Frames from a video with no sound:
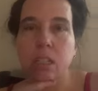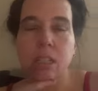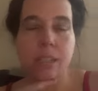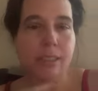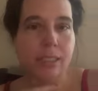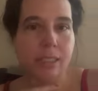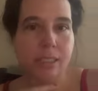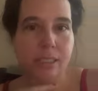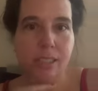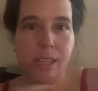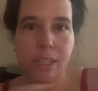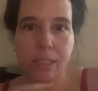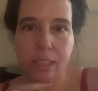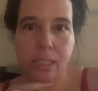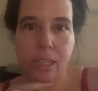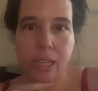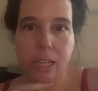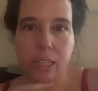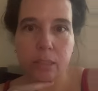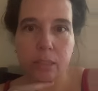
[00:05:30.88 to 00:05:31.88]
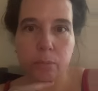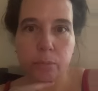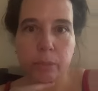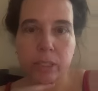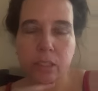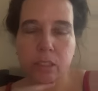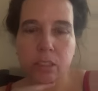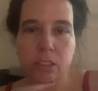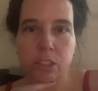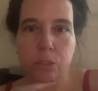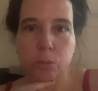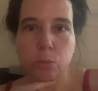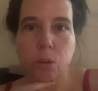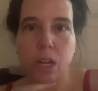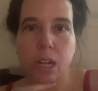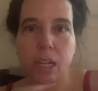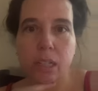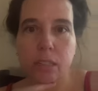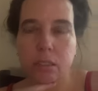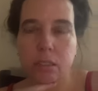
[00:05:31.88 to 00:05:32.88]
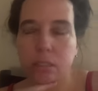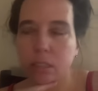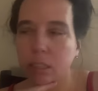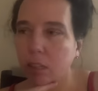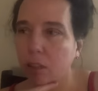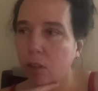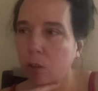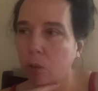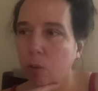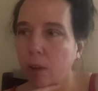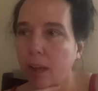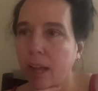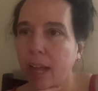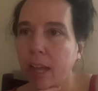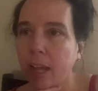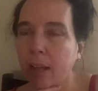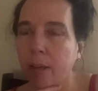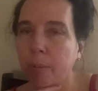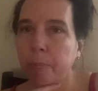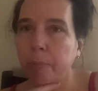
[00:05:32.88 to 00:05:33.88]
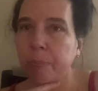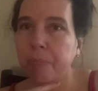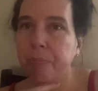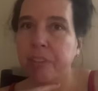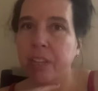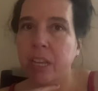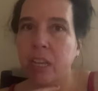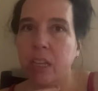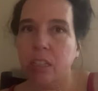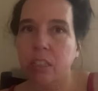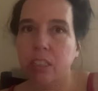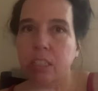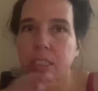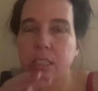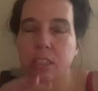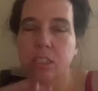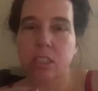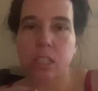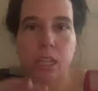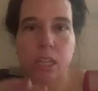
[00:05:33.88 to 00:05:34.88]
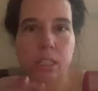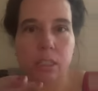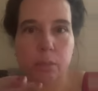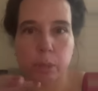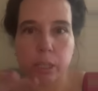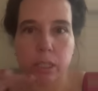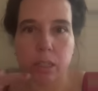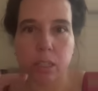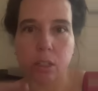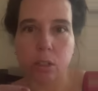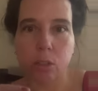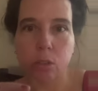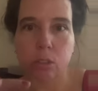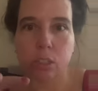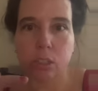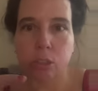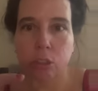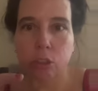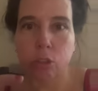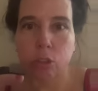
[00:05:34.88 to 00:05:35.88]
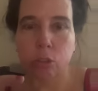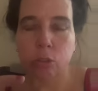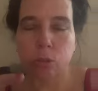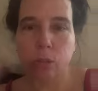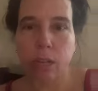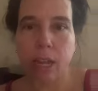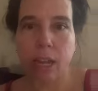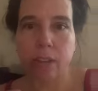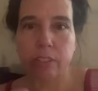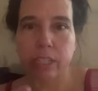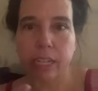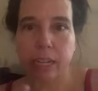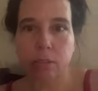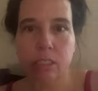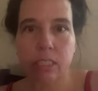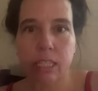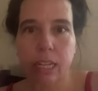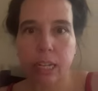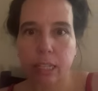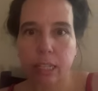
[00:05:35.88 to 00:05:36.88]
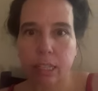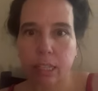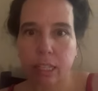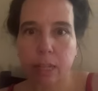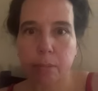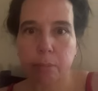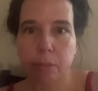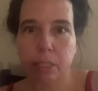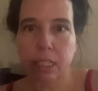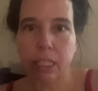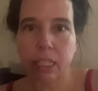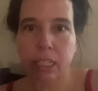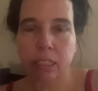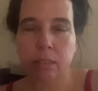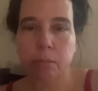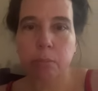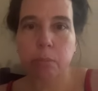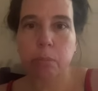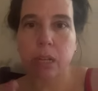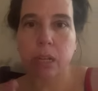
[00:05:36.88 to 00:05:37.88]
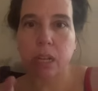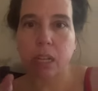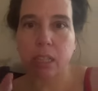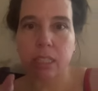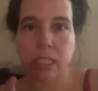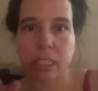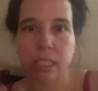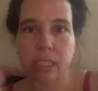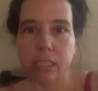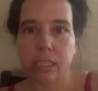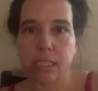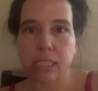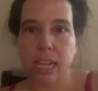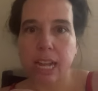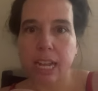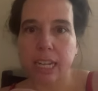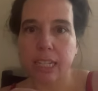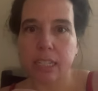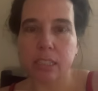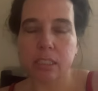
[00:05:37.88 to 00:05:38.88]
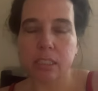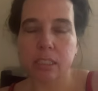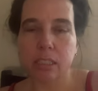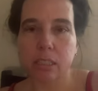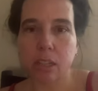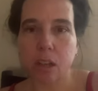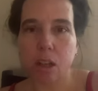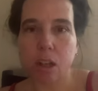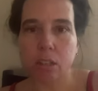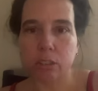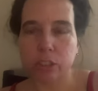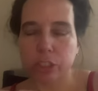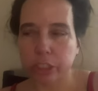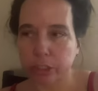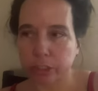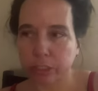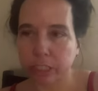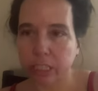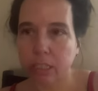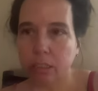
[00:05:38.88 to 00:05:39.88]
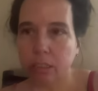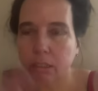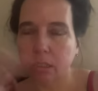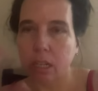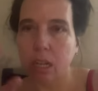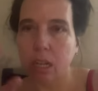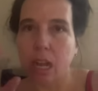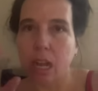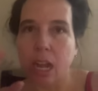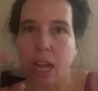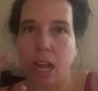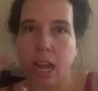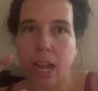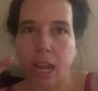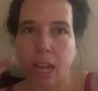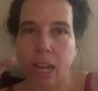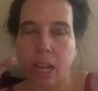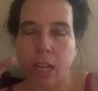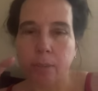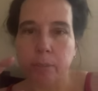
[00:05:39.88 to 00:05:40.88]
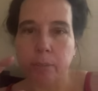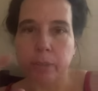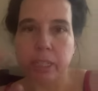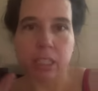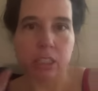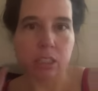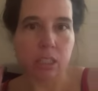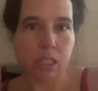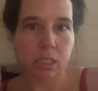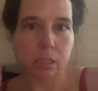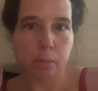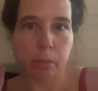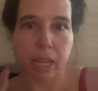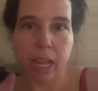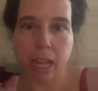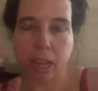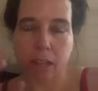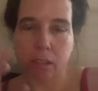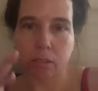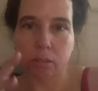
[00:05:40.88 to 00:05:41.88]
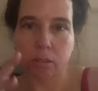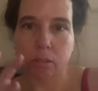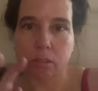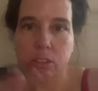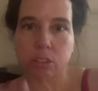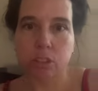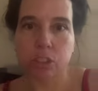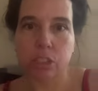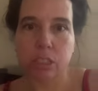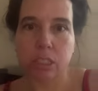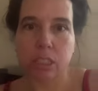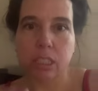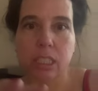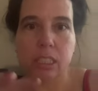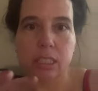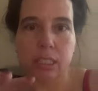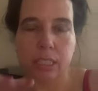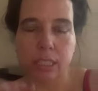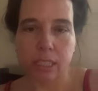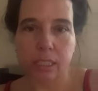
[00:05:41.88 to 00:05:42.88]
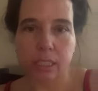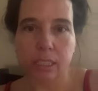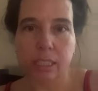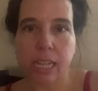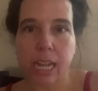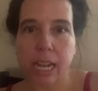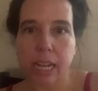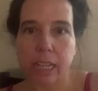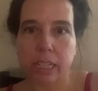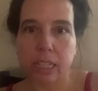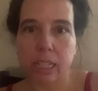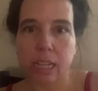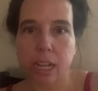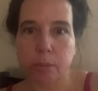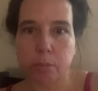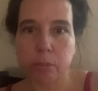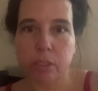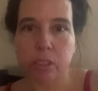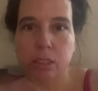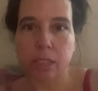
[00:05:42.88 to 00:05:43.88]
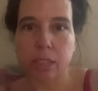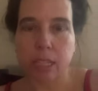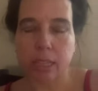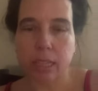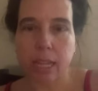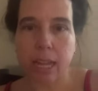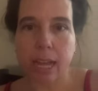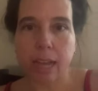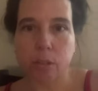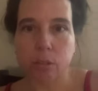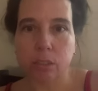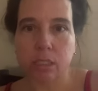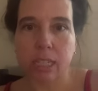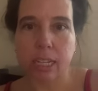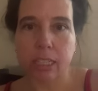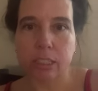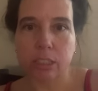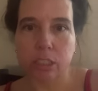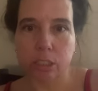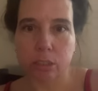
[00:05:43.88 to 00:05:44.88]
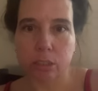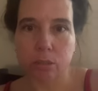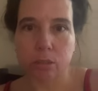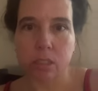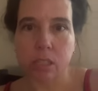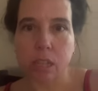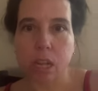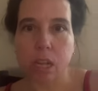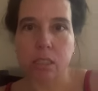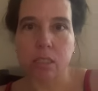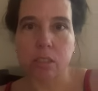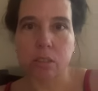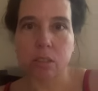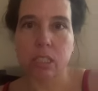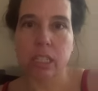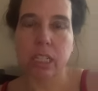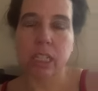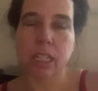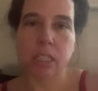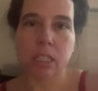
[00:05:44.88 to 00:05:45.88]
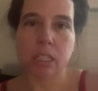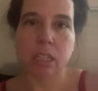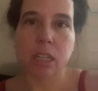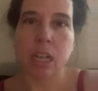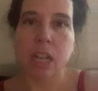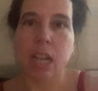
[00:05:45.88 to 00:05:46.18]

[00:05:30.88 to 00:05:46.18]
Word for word: That's not the kind of marriage you want. So um, Jesus talked about those who have the outside of the cup clean, but on the inside it's all dirty. Um, and he talks about how you should clean the inside of the cup so that the outside too is also clean.